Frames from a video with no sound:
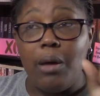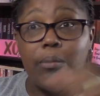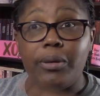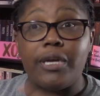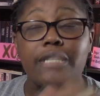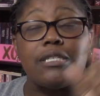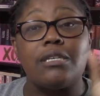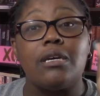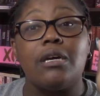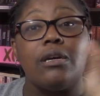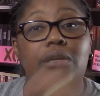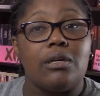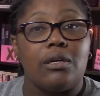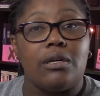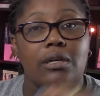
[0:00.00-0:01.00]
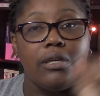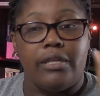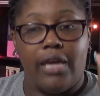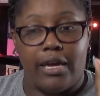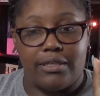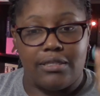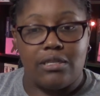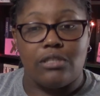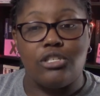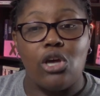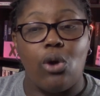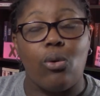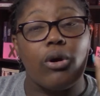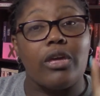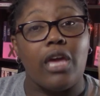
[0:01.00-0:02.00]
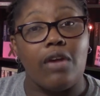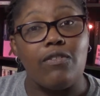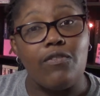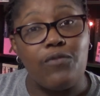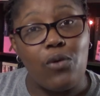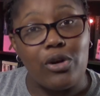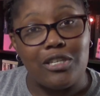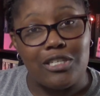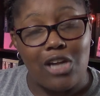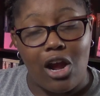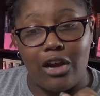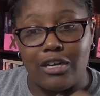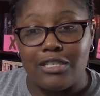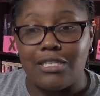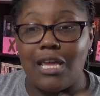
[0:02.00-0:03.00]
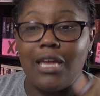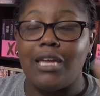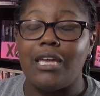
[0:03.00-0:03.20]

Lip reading: But, yes. So, gave it 4 stars.